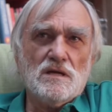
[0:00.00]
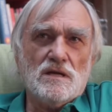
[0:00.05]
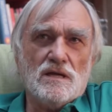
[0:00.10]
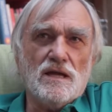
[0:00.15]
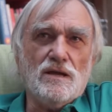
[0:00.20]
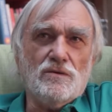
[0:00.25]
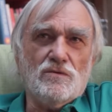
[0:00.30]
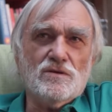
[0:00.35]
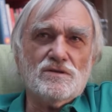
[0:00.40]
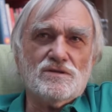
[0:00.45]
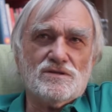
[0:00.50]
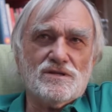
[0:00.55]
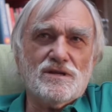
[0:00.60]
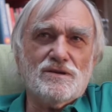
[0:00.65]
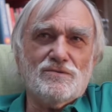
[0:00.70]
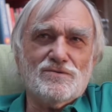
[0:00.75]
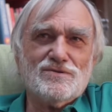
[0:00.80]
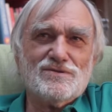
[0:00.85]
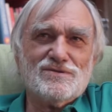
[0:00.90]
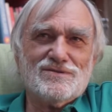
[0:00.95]
It was
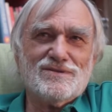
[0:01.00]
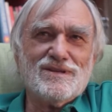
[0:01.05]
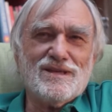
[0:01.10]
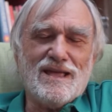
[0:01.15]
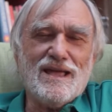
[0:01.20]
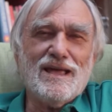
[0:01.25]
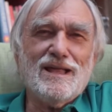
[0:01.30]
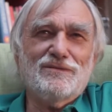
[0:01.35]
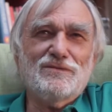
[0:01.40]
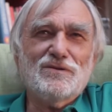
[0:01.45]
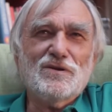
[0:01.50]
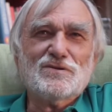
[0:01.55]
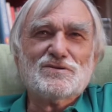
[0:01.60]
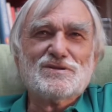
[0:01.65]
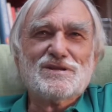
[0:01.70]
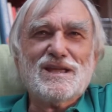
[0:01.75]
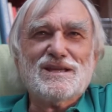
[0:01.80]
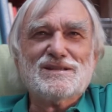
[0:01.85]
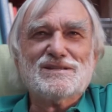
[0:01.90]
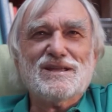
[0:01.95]
a hell of a lot to
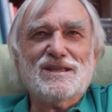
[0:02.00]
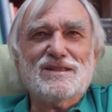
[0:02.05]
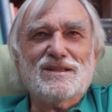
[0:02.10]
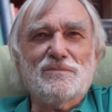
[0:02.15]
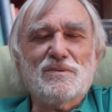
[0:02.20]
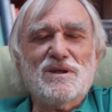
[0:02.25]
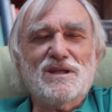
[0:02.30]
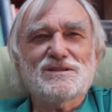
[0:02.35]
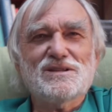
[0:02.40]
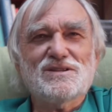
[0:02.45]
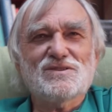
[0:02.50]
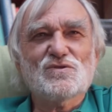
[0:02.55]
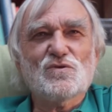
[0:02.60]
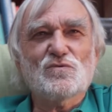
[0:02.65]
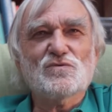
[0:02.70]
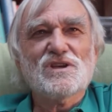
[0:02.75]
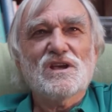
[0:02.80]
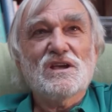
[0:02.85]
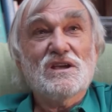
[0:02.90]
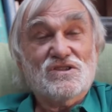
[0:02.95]
get together. I mean, I didn't
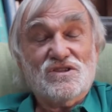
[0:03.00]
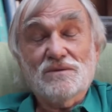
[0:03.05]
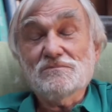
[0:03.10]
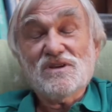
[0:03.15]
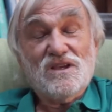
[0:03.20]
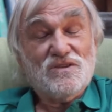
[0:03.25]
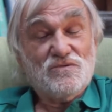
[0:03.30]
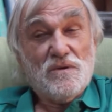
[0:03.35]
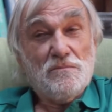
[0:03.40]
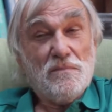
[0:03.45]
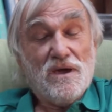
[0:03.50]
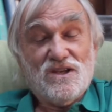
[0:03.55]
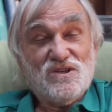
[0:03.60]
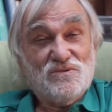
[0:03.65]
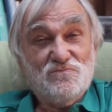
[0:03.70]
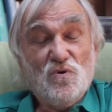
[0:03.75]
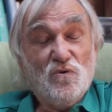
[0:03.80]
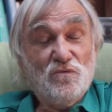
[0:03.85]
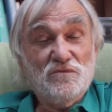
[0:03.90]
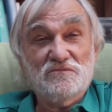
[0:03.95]
always, sometimes we managed
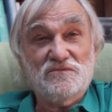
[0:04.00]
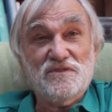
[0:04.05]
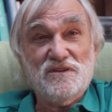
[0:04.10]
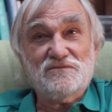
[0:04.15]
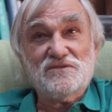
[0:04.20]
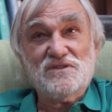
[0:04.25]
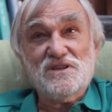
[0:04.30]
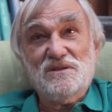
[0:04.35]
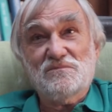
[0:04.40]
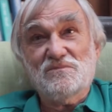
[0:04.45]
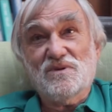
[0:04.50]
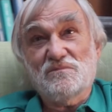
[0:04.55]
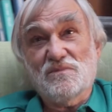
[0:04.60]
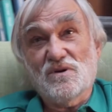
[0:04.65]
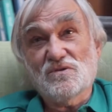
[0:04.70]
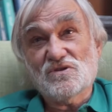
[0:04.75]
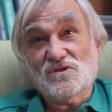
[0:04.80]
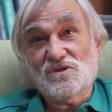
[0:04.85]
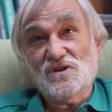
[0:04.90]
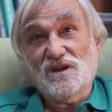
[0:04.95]
more than 15, but
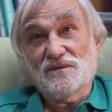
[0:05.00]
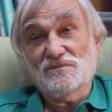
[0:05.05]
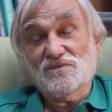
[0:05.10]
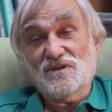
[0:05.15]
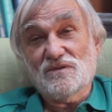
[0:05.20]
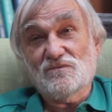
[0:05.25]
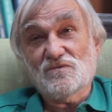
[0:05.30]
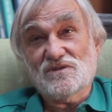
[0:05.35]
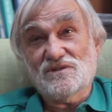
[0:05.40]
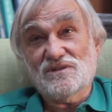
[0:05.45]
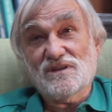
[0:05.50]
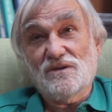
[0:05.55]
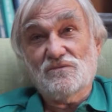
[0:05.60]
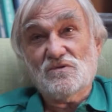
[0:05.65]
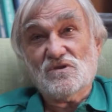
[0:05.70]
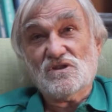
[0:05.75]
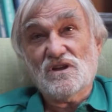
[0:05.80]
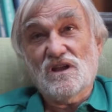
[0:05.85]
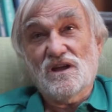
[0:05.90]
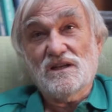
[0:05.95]
most times it was
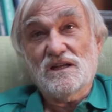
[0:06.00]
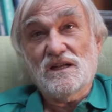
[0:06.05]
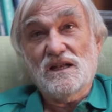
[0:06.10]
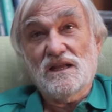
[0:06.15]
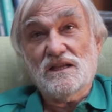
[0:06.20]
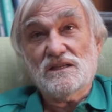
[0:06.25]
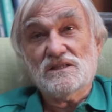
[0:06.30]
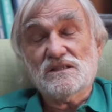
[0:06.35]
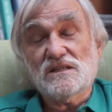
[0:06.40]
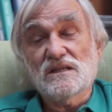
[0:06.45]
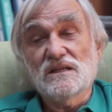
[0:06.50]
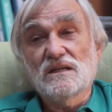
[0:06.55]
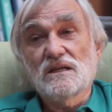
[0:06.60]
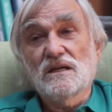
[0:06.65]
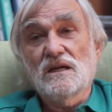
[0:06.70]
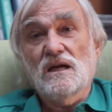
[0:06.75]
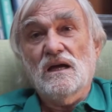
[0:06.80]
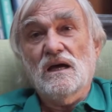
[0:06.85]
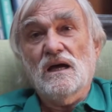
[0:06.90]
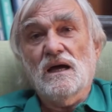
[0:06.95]
slightly less.
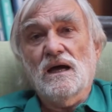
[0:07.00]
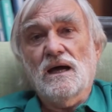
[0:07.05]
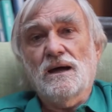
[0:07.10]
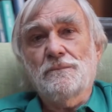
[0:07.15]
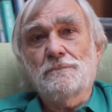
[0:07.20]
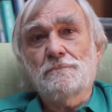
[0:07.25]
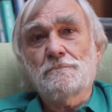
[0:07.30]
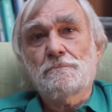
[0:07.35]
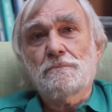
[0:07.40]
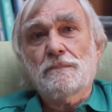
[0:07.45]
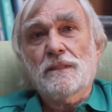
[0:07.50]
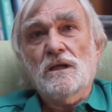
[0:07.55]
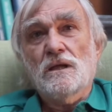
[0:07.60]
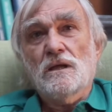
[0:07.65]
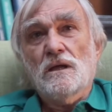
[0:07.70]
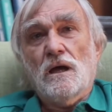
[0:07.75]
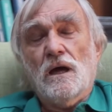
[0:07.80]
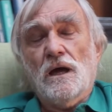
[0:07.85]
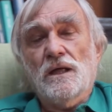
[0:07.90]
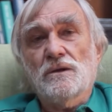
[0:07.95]

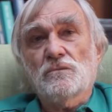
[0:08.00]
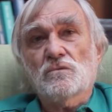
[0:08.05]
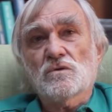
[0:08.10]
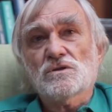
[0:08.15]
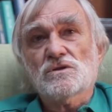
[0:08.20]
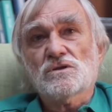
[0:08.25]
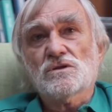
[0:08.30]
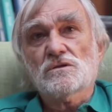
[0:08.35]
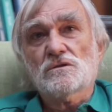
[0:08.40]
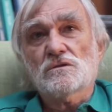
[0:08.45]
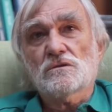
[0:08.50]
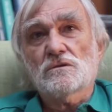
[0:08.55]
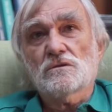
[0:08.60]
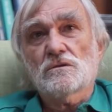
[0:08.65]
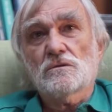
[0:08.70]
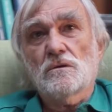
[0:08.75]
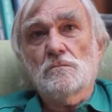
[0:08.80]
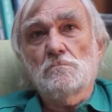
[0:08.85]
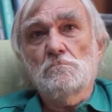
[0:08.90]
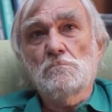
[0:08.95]
And it was,
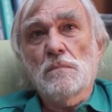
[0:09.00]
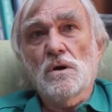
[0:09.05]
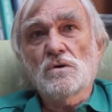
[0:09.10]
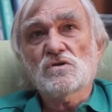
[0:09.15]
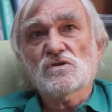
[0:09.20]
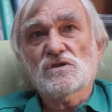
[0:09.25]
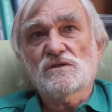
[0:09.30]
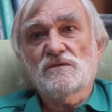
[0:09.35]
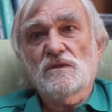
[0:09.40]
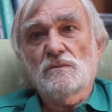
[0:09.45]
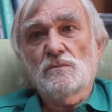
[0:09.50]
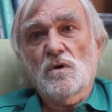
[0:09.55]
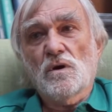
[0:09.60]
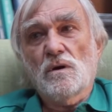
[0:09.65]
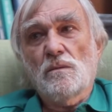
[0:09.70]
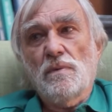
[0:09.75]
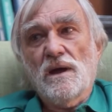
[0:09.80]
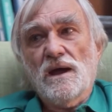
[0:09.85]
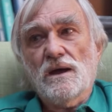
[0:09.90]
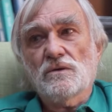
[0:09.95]
most of them were
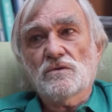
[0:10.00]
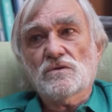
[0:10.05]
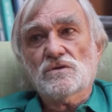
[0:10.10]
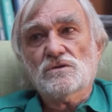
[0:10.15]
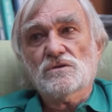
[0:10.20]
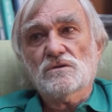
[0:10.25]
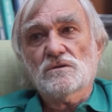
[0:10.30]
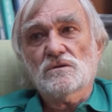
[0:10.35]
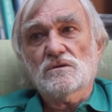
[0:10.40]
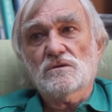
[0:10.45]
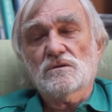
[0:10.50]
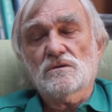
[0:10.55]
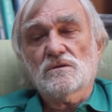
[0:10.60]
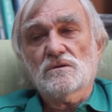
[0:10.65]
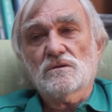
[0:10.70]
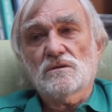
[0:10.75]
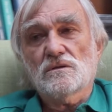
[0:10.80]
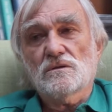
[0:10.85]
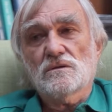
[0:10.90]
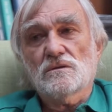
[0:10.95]
about
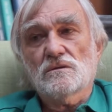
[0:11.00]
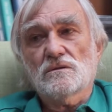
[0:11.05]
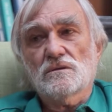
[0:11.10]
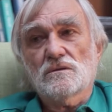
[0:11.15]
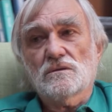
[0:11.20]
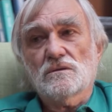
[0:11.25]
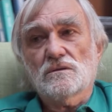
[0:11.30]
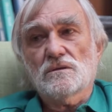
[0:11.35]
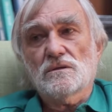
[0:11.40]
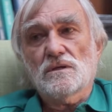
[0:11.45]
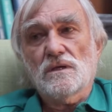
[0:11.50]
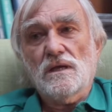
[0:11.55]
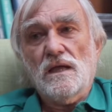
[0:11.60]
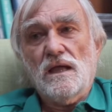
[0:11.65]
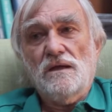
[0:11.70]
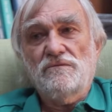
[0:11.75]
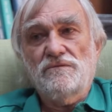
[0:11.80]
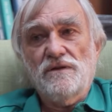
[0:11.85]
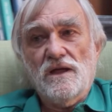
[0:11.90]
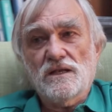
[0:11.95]

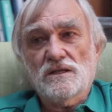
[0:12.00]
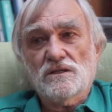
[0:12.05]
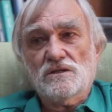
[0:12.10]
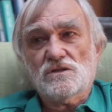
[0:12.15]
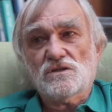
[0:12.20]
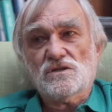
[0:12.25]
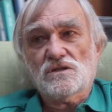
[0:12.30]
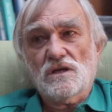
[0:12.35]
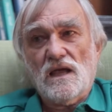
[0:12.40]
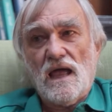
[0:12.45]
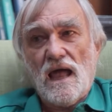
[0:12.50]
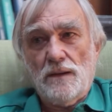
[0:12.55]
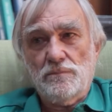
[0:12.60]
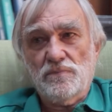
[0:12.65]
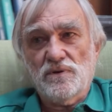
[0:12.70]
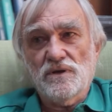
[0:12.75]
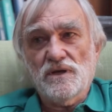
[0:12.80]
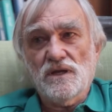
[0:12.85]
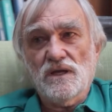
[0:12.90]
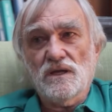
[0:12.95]
events
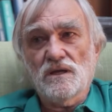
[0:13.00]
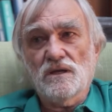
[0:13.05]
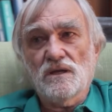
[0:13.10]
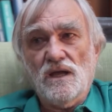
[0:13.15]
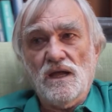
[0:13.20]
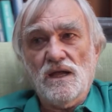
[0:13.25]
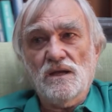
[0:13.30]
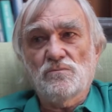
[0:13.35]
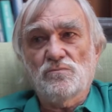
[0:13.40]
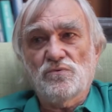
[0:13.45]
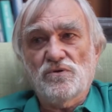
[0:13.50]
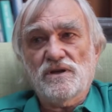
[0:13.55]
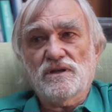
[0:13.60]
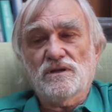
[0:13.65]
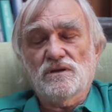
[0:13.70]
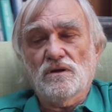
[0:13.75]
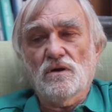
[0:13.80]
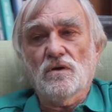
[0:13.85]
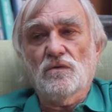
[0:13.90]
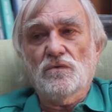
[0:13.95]
happening in
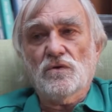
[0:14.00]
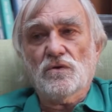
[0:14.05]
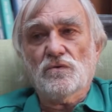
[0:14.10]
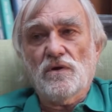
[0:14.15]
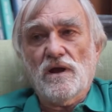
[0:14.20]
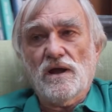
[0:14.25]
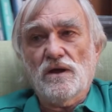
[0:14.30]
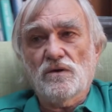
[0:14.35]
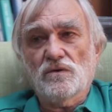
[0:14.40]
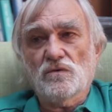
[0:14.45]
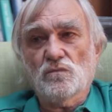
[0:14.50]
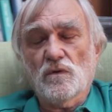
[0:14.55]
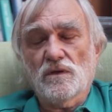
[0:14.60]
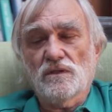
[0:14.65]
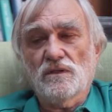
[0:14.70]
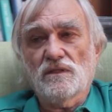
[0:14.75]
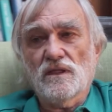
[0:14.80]
Britain on the ground, whether